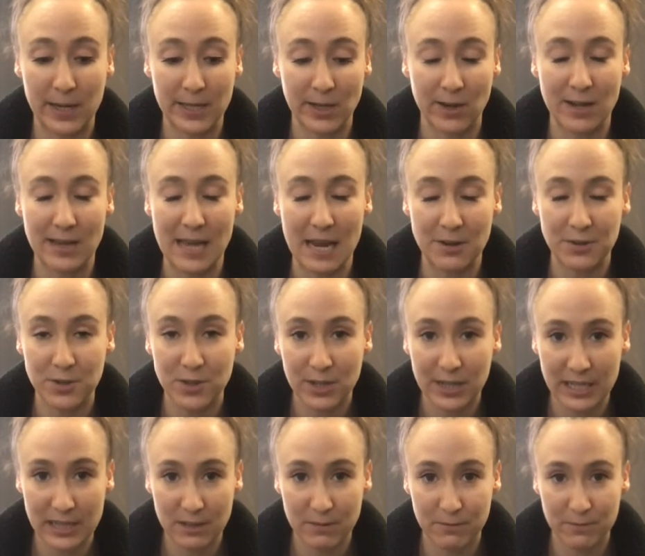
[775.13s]
you're allowed to look
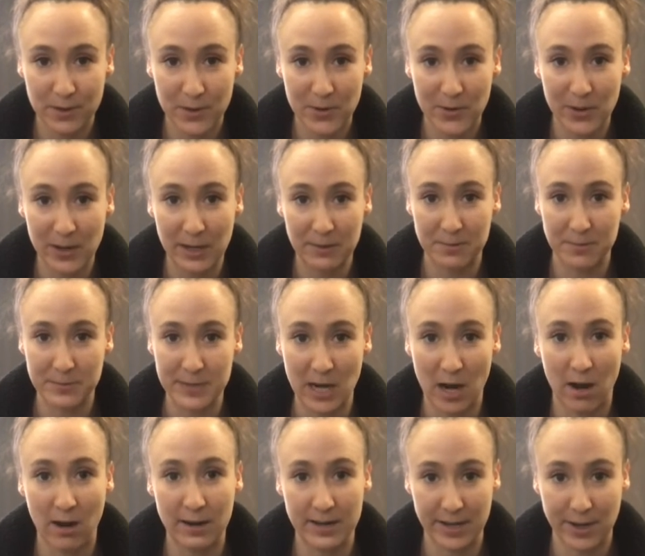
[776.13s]
at the floor when we
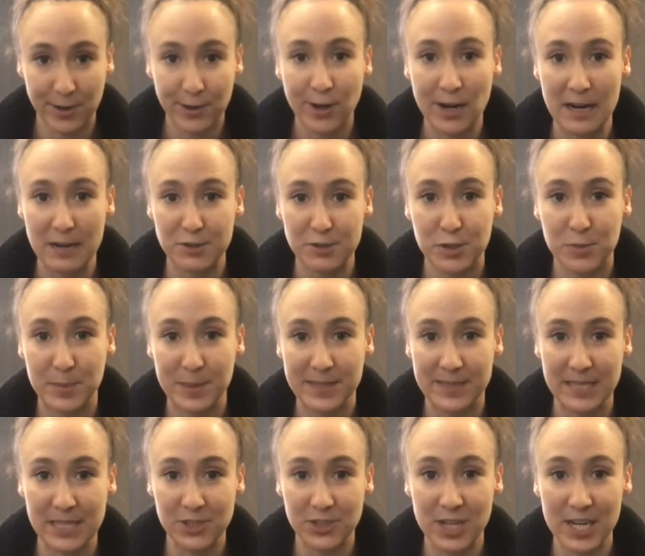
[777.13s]
are in our crouched
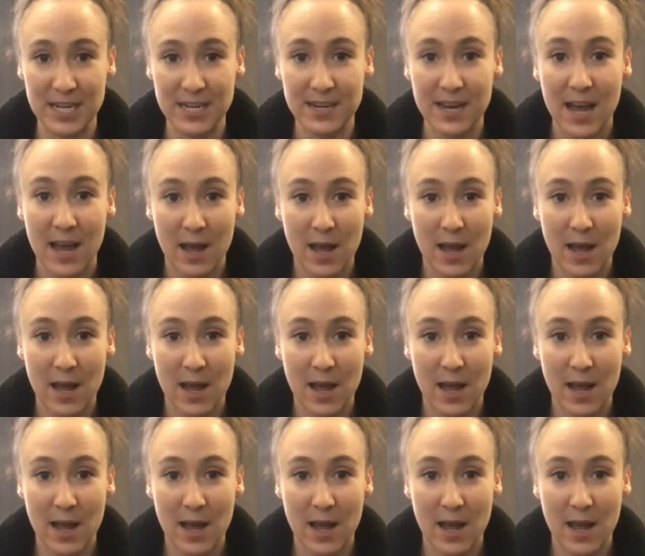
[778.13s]
position,